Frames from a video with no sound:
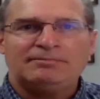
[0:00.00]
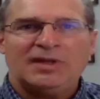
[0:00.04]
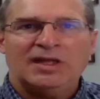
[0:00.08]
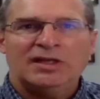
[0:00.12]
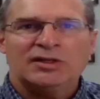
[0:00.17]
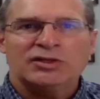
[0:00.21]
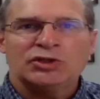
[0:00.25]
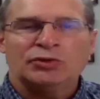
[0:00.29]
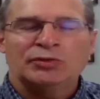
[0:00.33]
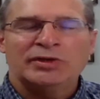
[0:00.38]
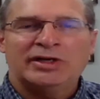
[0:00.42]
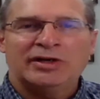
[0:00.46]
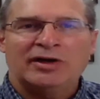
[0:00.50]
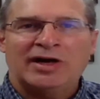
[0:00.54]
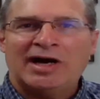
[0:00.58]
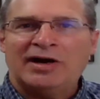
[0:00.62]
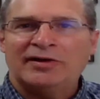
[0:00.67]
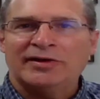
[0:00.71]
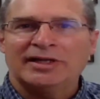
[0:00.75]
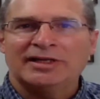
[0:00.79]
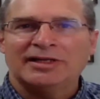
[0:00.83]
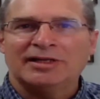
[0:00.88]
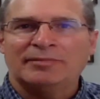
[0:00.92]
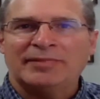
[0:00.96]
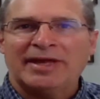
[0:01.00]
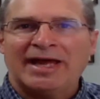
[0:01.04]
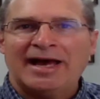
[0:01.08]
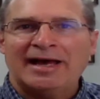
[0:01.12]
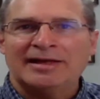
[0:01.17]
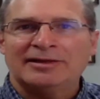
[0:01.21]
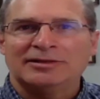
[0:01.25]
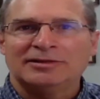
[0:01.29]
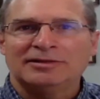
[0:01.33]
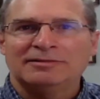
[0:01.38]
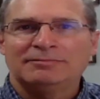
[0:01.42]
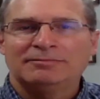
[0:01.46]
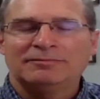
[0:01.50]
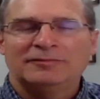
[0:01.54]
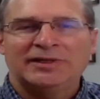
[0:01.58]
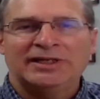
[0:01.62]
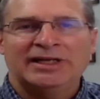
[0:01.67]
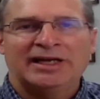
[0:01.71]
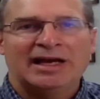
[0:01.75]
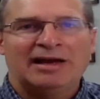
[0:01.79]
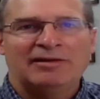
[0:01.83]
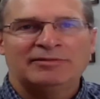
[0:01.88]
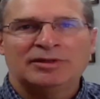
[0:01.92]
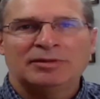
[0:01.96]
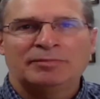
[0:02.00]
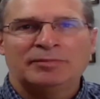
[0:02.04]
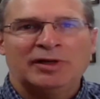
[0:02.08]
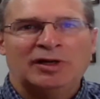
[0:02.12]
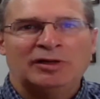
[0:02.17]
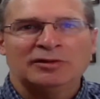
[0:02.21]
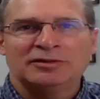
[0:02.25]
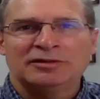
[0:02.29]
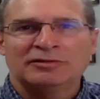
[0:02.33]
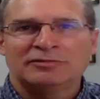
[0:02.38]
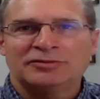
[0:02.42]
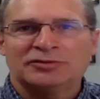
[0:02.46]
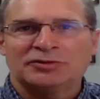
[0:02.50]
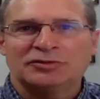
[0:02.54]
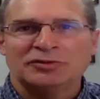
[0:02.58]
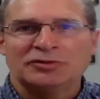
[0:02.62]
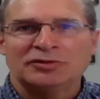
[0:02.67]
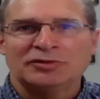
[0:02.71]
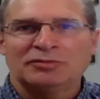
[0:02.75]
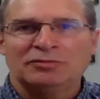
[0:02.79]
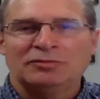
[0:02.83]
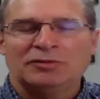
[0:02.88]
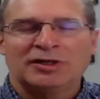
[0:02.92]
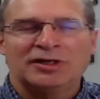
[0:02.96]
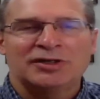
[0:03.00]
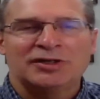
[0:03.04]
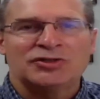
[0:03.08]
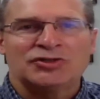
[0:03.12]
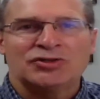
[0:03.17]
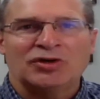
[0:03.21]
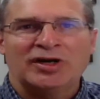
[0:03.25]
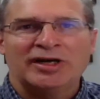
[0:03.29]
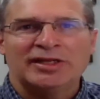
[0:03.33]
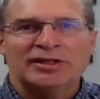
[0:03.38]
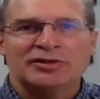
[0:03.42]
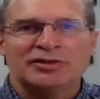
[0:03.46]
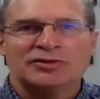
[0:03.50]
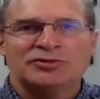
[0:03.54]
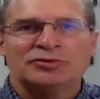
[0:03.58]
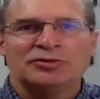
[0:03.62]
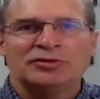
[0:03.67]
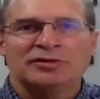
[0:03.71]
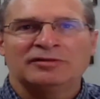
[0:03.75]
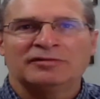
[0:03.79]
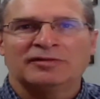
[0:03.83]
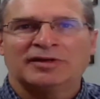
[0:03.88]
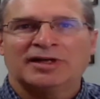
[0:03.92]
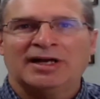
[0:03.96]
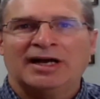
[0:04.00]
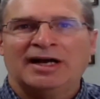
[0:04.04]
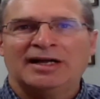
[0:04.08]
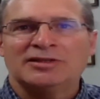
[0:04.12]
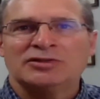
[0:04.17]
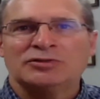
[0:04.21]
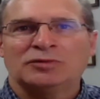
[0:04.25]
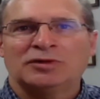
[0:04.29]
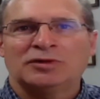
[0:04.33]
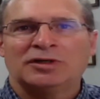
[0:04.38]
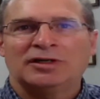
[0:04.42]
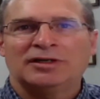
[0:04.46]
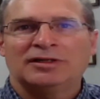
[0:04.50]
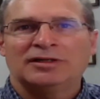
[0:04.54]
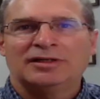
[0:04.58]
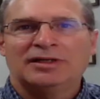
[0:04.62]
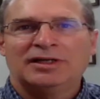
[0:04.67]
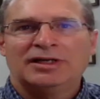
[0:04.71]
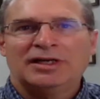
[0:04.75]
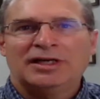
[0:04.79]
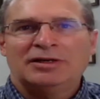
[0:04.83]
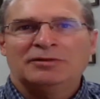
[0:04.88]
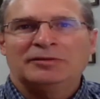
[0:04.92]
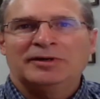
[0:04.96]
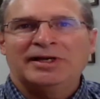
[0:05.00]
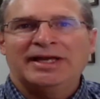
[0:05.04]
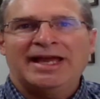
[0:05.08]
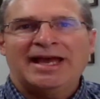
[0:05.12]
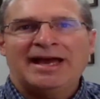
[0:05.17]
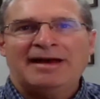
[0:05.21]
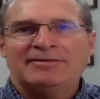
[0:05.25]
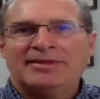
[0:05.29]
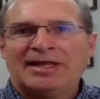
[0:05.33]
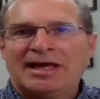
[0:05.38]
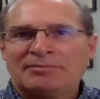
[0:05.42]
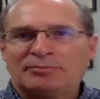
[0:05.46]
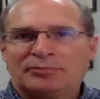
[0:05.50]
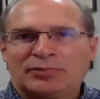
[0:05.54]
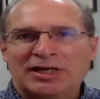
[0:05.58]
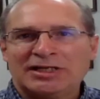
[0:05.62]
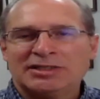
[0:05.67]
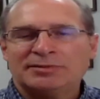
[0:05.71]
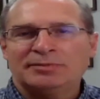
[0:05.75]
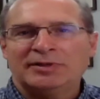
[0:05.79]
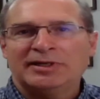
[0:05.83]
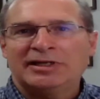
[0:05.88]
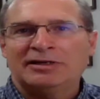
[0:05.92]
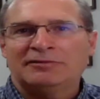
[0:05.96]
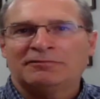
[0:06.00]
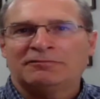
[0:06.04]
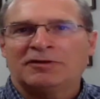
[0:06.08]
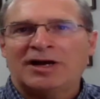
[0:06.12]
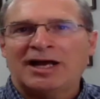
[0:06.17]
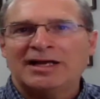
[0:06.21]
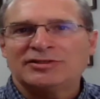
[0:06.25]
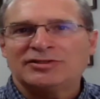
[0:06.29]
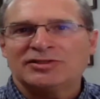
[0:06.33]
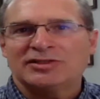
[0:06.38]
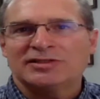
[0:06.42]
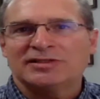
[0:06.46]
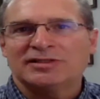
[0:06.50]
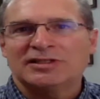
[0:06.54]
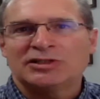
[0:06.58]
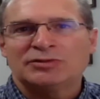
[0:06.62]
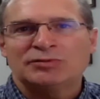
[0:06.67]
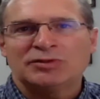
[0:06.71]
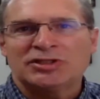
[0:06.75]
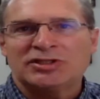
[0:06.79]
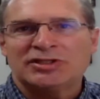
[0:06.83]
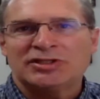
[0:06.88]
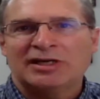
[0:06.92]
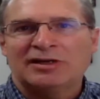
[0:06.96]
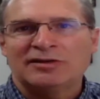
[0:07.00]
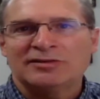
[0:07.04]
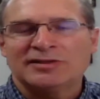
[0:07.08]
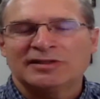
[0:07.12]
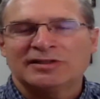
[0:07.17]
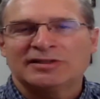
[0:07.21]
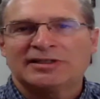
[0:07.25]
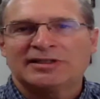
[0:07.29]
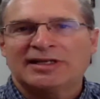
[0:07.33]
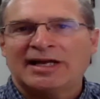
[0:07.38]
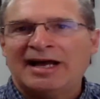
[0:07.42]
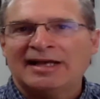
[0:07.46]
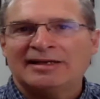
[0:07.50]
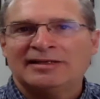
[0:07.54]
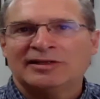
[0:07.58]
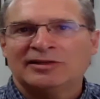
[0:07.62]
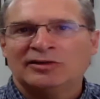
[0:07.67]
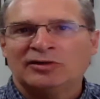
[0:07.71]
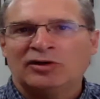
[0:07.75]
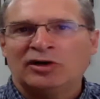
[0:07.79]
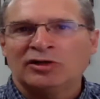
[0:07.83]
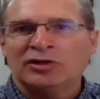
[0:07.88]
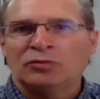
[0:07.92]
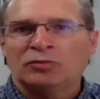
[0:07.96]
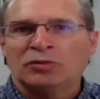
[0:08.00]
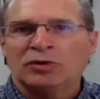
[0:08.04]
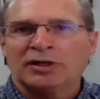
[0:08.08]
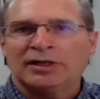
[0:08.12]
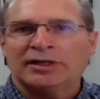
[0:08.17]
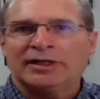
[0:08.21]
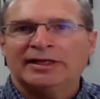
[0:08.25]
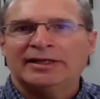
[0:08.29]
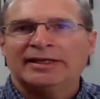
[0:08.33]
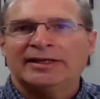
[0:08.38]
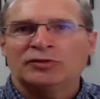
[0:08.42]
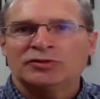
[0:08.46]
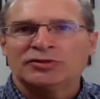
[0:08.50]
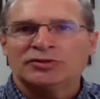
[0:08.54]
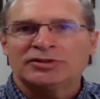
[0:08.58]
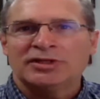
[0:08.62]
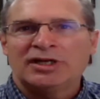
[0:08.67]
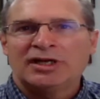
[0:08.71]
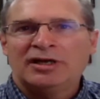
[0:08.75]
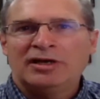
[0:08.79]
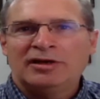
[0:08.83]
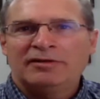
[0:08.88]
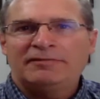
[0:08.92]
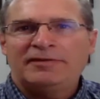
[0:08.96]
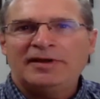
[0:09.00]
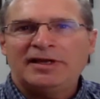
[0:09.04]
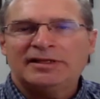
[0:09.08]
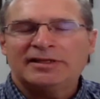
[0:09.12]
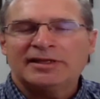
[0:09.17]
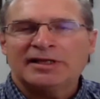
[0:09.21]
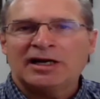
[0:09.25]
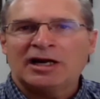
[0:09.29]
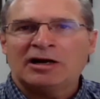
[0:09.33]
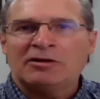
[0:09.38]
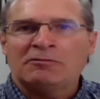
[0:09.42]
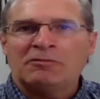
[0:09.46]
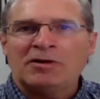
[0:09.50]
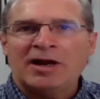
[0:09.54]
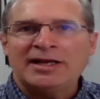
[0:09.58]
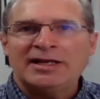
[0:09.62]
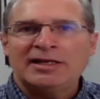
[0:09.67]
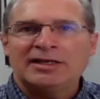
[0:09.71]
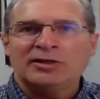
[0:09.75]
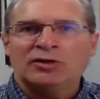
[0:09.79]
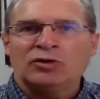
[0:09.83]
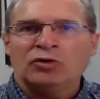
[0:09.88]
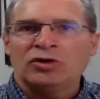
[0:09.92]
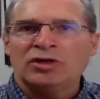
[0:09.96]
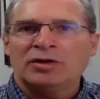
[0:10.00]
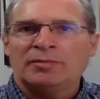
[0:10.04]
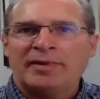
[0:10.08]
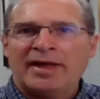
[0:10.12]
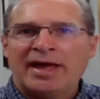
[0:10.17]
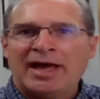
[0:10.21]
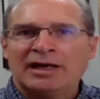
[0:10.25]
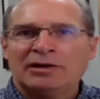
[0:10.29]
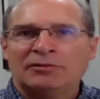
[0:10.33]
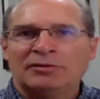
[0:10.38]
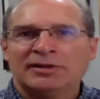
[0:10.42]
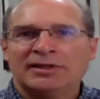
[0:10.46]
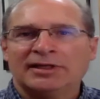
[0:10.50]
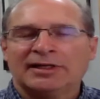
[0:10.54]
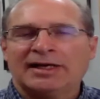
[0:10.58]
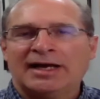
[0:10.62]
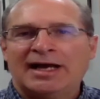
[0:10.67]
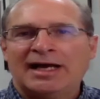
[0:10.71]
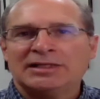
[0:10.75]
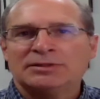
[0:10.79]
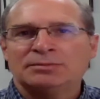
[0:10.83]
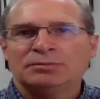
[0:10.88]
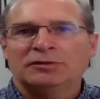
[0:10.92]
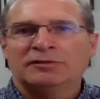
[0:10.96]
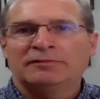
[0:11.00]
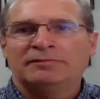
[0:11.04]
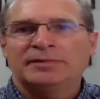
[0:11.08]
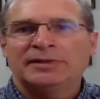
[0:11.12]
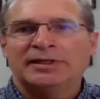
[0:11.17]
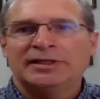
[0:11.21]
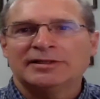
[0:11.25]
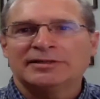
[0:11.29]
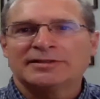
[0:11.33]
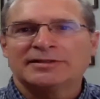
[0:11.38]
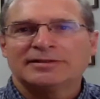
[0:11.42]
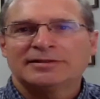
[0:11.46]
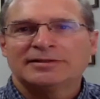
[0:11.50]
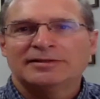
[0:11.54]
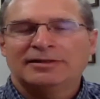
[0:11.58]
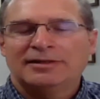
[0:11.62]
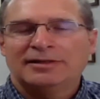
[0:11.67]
So we go out into battle. We have the belt of truth. What a joy, the truth of God's word. We have that breastplate of righteousness, which tells us God did all the work, and those feet that are ready to go into battle with the gospel of peace.